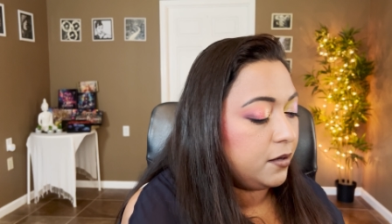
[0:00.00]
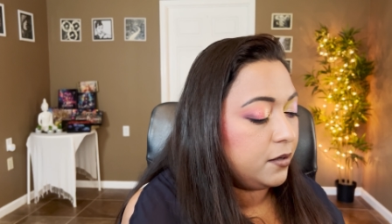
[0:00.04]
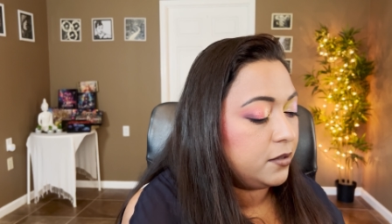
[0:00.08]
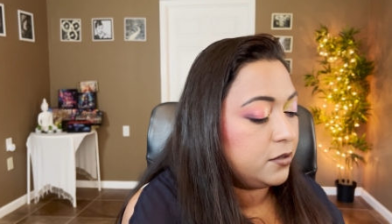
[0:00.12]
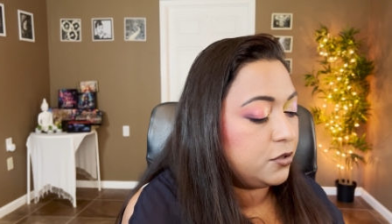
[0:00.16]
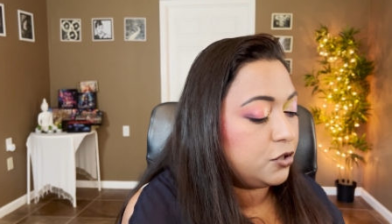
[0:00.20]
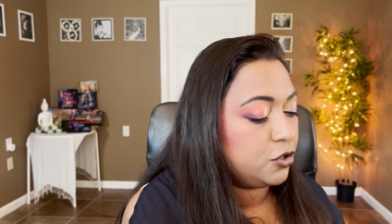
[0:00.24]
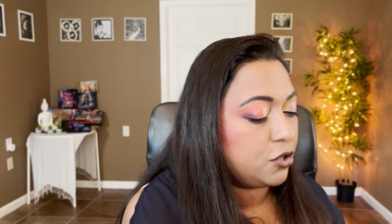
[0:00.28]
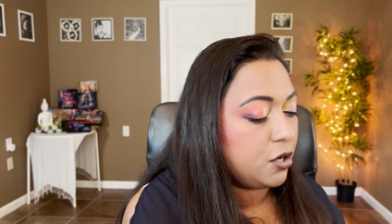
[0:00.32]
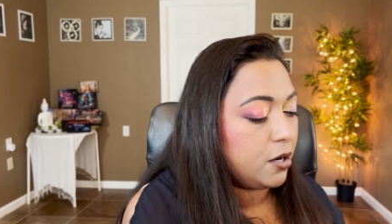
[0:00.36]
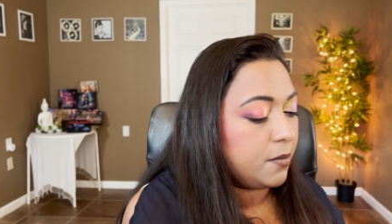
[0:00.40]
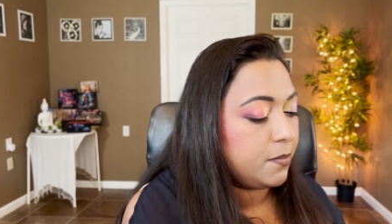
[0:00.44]

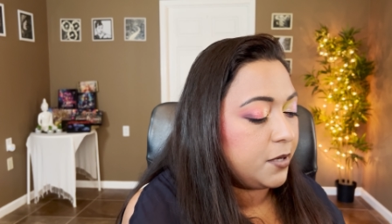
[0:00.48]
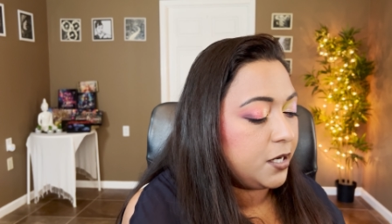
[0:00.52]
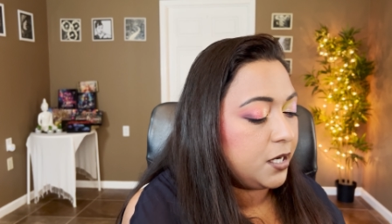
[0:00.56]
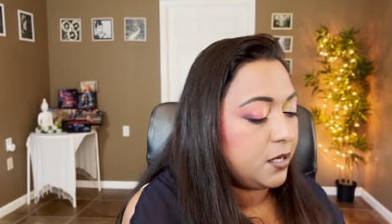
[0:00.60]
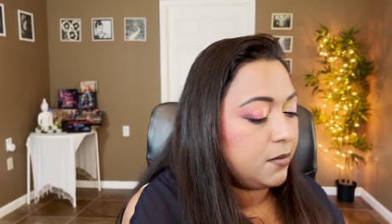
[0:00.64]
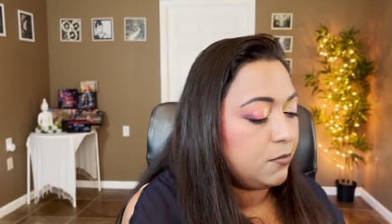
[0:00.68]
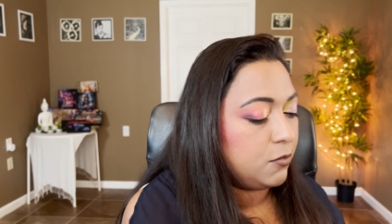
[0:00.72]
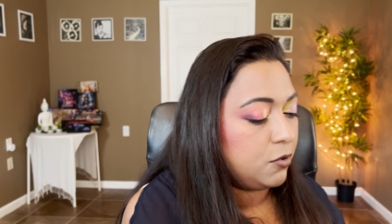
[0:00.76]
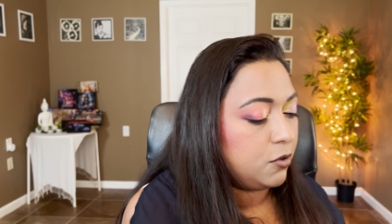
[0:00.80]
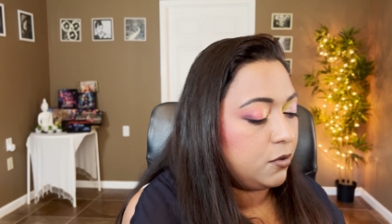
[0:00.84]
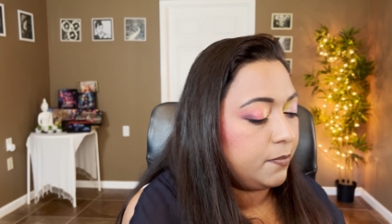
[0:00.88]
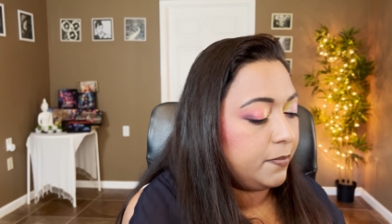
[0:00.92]
Strawberry
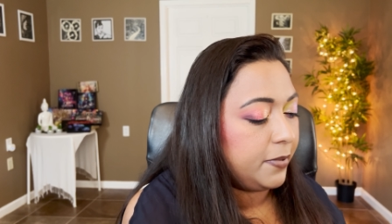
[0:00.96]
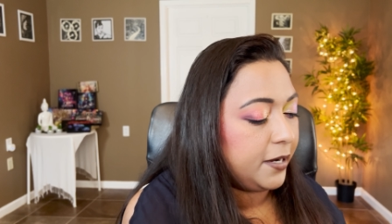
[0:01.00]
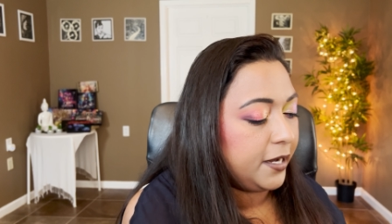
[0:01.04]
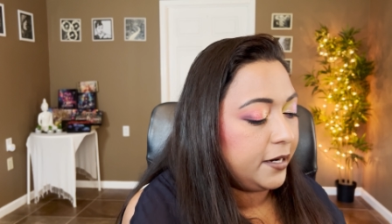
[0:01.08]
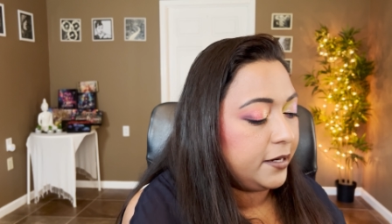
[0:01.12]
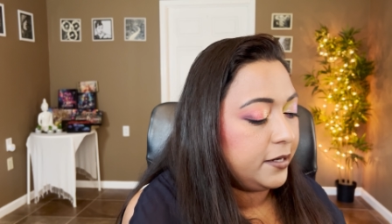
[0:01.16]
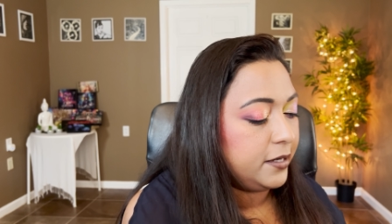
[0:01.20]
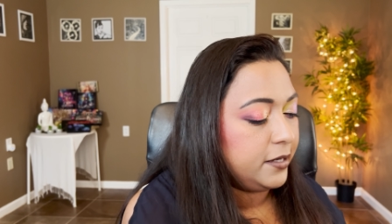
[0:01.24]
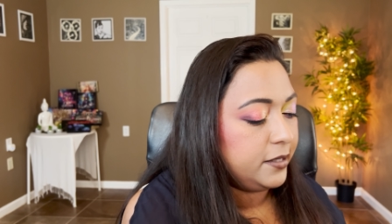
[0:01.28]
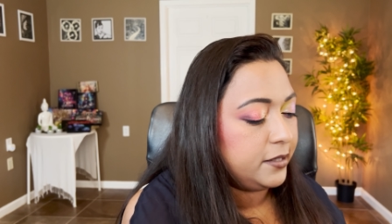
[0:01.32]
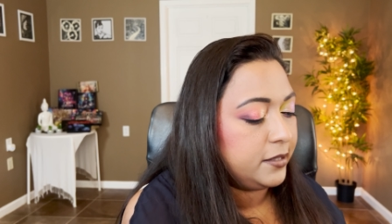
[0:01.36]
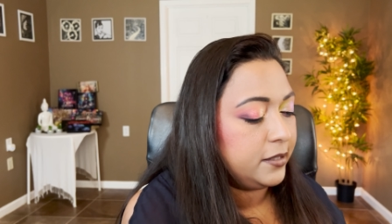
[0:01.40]
Moon
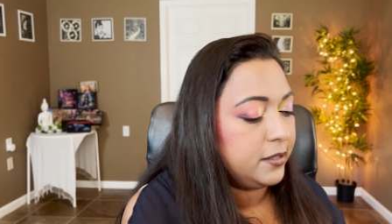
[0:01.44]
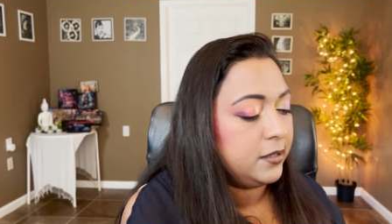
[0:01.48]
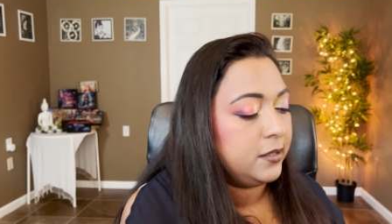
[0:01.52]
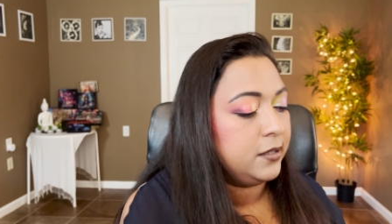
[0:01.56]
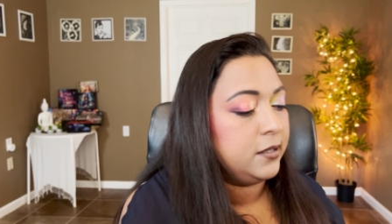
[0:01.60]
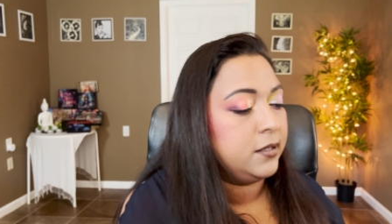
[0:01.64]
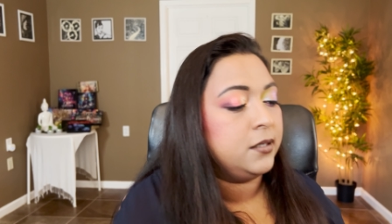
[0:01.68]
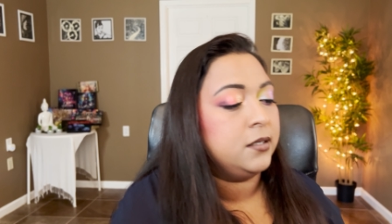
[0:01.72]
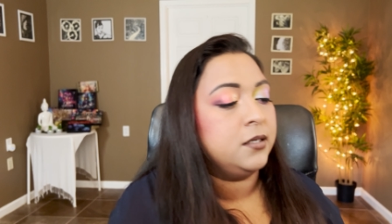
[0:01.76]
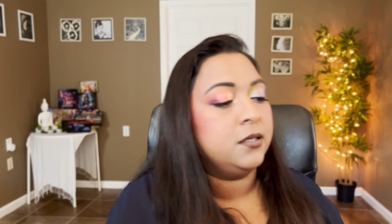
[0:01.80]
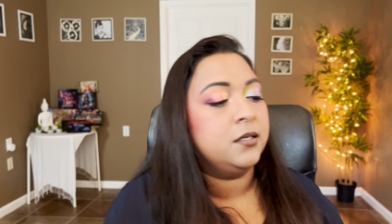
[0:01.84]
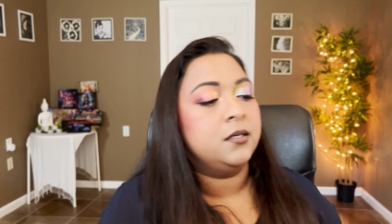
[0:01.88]
palette.
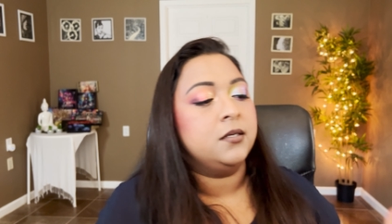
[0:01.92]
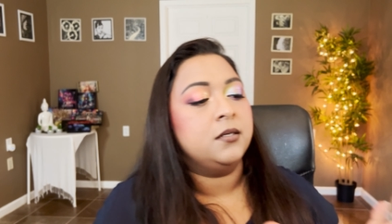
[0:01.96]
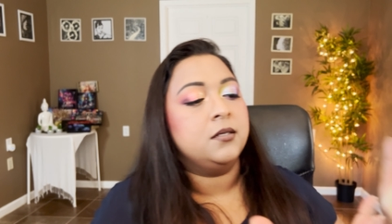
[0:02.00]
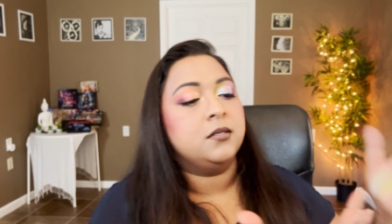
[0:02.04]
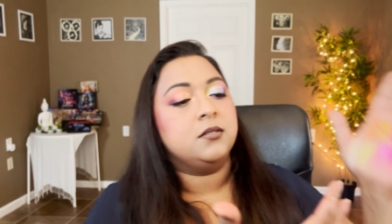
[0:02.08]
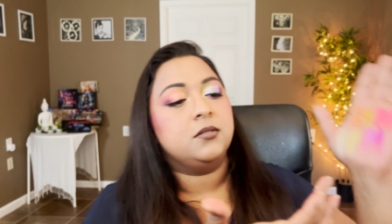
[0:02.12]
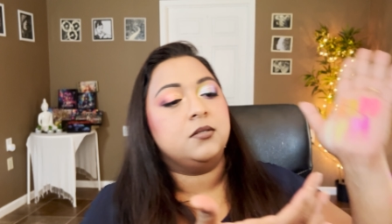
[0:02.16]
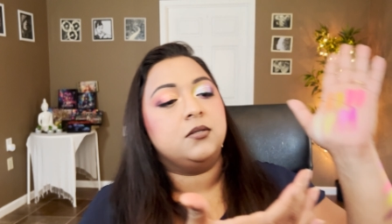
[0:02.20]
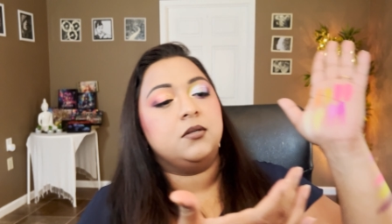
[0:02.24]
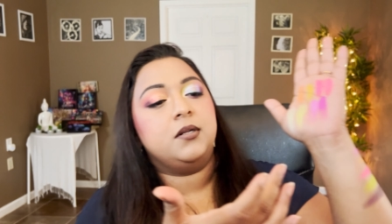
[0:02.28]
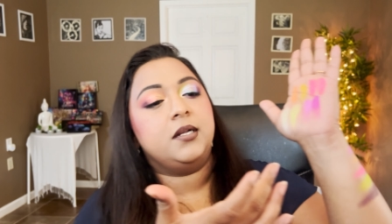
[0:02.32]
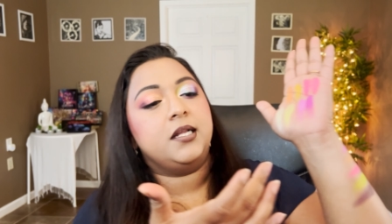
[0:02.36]

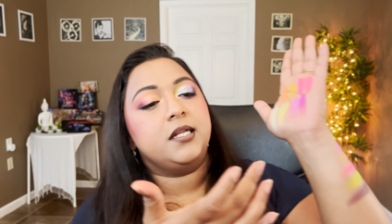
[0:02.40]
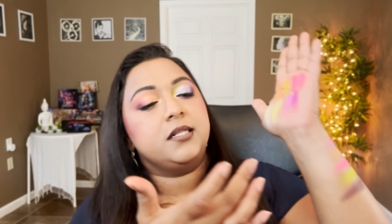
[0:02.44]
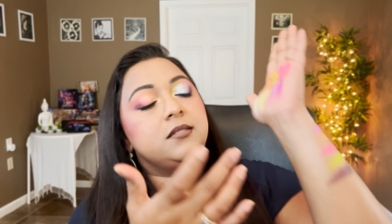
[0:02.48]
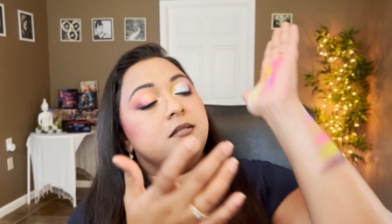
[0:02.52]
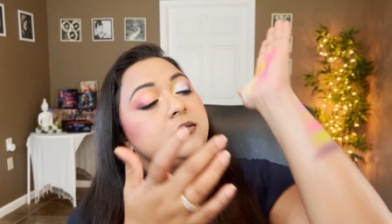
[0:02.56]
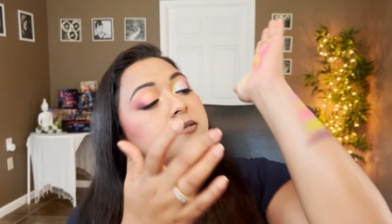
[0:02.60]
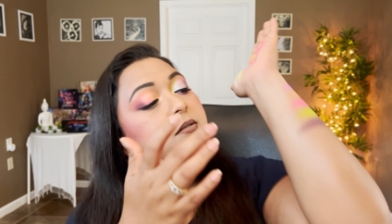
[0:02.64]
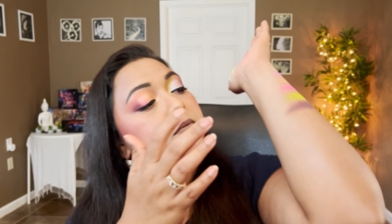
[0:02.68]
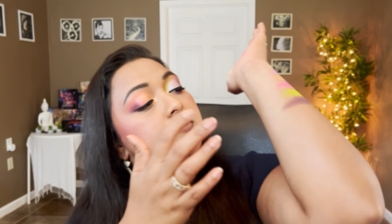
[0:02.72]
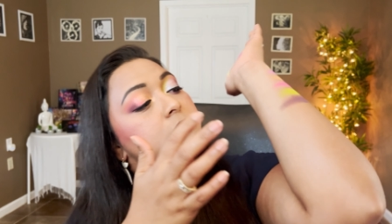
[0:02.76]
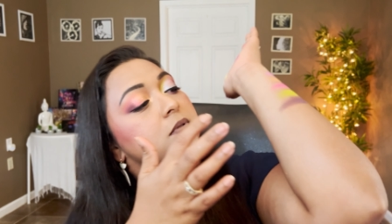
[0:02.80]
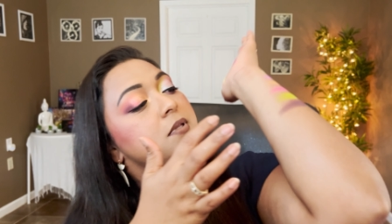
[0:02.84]
So let's
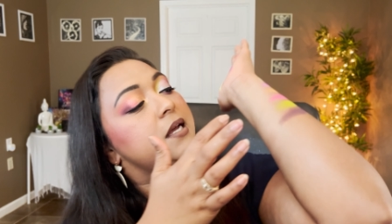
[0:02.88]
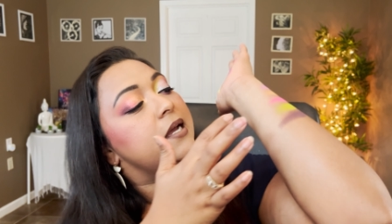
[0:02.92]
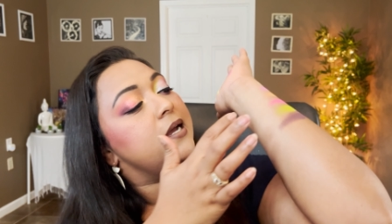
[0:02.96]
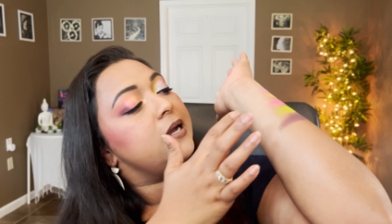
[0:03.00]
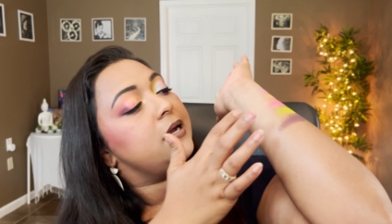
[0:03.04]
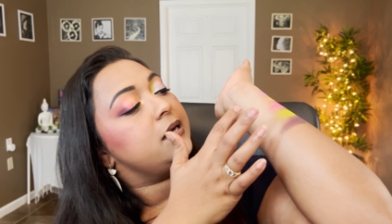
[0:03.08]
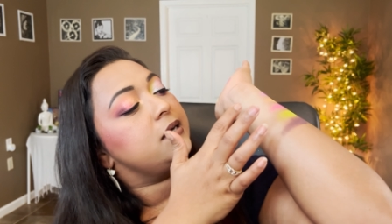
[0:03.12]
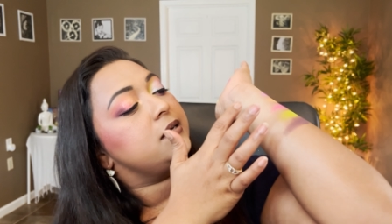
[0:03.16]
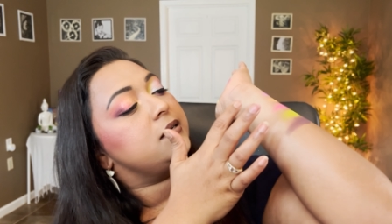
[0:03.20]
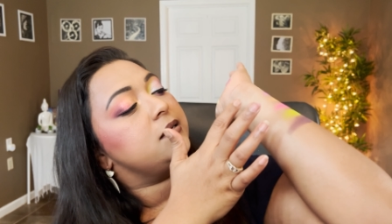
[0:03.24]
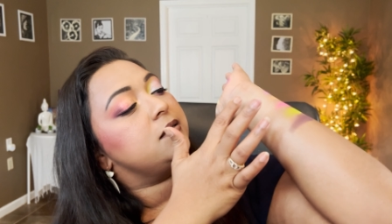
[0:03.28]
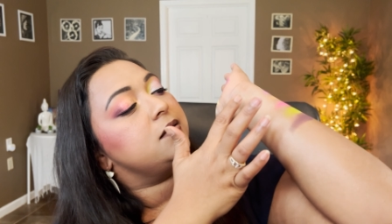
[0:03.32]
do
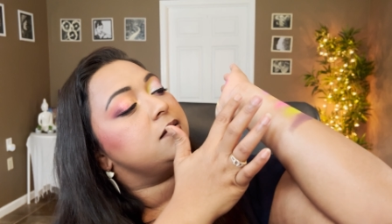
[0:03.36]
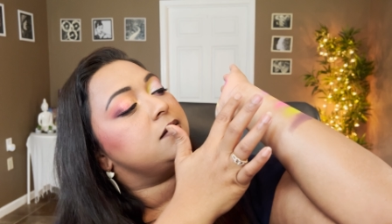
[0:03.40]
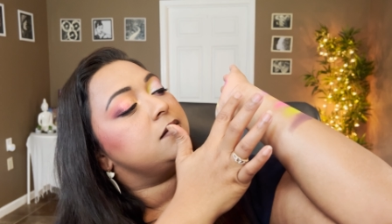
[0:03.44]
that.